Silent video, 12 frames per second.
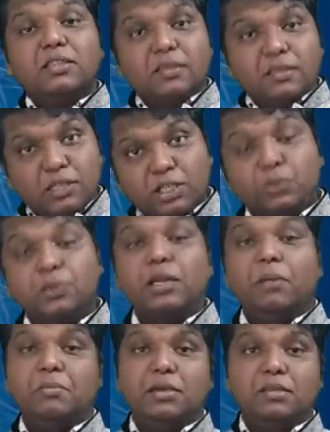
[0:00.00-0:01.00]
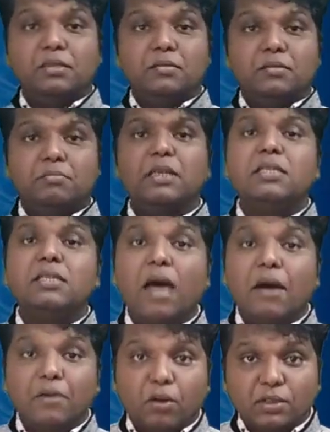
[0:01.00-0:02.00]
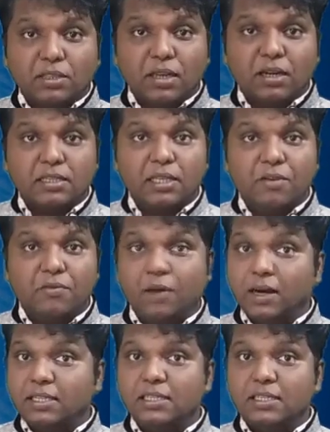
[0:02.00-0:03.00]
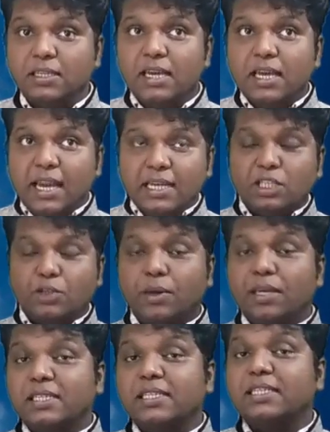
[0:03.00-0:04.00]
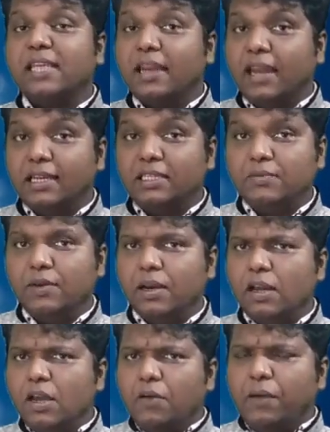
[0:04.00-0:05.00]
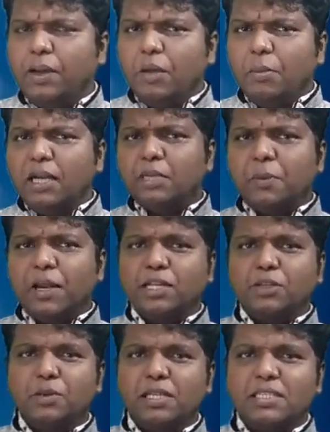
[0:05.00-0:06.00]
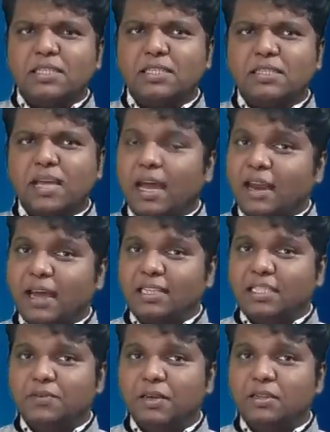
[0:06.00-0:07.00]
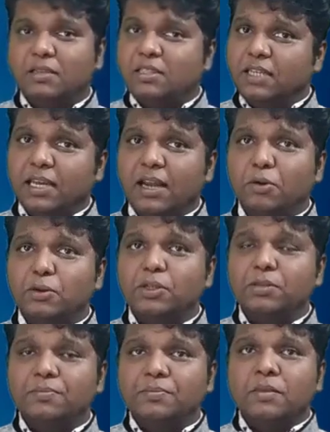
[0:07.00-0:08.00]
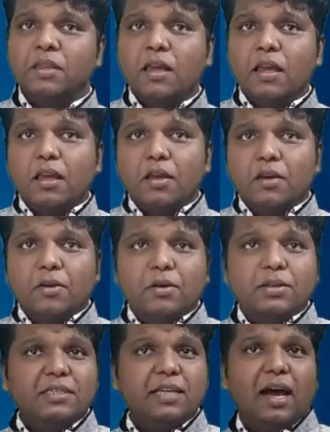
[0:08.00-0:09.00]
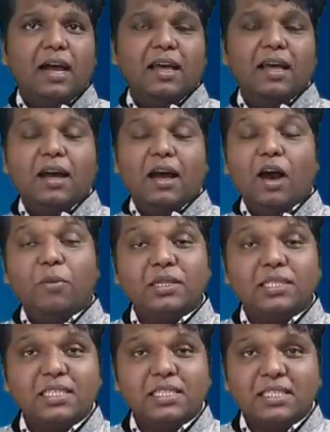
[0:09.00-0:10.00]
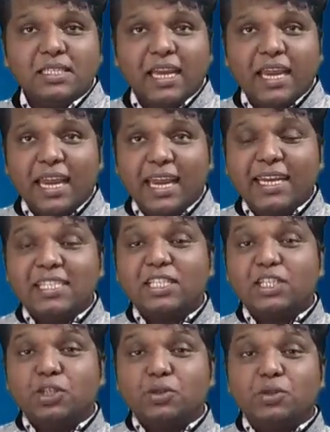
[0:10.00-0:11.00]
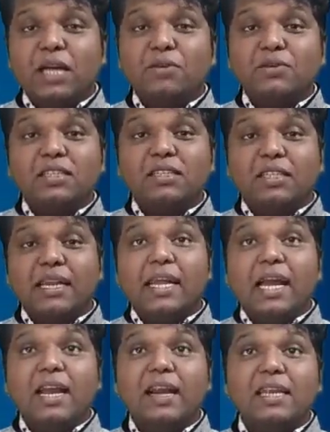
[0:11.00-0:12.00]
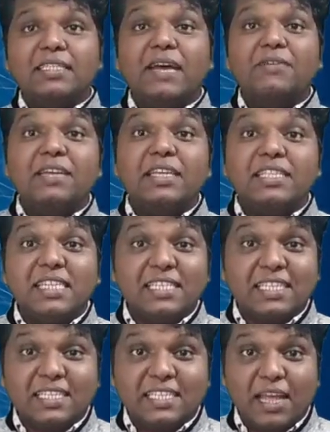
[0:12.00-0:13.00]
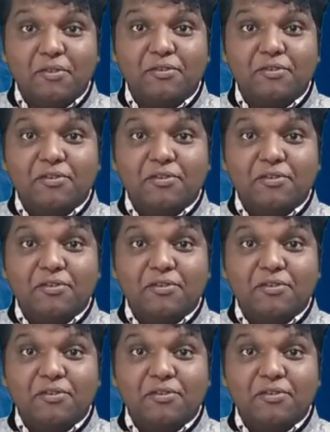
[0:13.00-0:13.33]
the two numbers, means our question itself. What is it? It's 26 and 91. When you're multiplying 26 and 91, check it out. Yeah, how much it is? It is 2376 itself.